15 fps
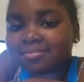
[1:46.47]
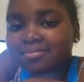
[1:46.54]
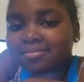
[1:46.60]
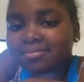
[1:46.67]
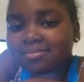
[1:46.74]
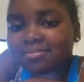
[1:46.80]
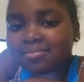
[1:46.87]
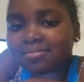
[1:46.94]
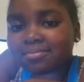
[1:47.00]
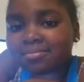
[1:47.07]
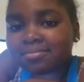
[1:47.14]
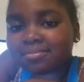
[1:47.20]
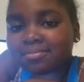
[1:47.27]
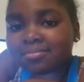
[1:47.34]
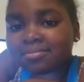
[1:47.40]

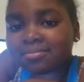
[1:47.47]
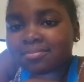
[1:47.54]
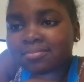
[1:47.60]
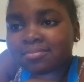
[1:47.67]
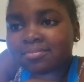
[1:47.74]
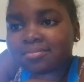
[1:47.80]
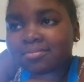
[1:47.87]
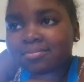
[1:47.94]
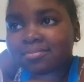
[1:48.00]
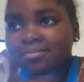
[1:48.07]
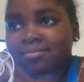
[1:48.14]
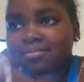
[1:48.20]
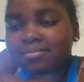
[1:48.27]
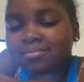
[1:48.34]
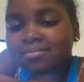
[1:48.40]

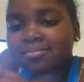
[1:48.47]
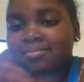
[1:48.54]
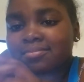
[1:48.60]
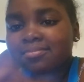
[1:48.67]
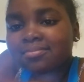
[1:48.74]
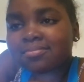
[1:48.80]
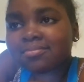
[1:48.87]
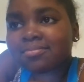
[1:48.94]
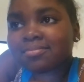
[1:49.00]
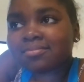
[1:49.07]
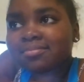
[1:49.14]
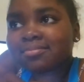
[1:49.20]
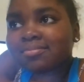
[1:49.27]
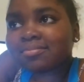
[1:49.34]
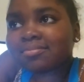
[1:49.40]

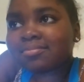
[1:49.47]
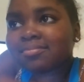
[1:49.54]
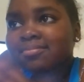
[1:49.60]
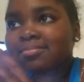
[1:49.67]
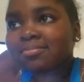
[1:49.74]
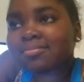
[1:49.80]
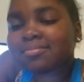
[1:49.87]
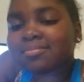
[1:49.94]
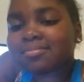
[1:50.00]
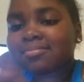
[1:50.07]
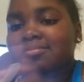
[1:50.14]
The person shown says nothing.